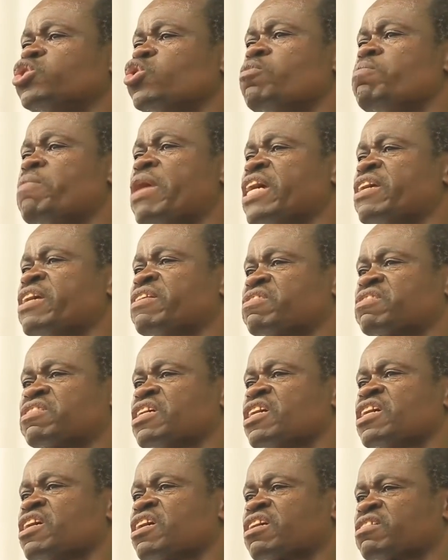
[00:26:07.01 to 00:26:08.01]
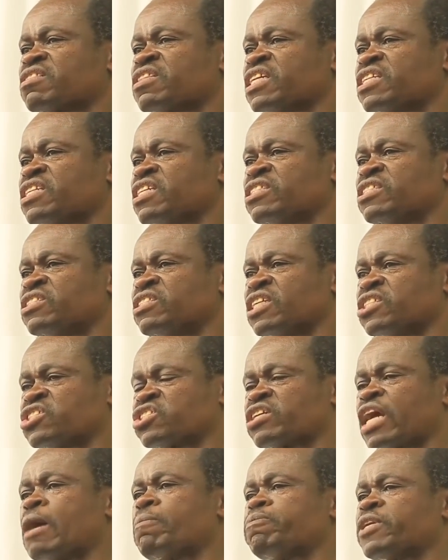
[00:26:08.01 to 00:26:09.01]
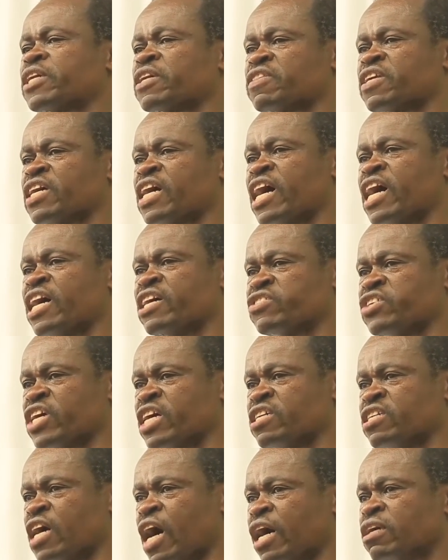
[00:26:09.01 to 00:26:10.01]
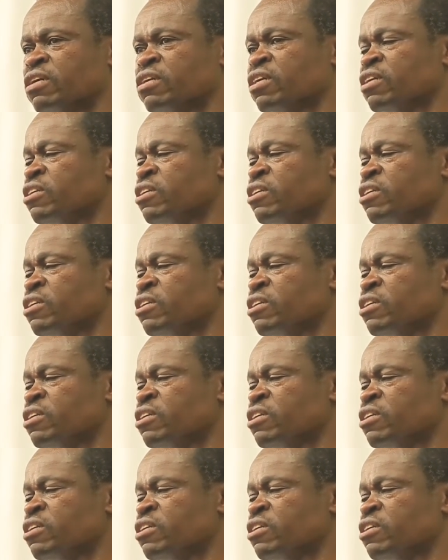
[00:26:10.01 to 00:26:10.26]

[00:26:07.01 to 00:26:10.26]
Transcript: who may think that he's disrupting their agenda.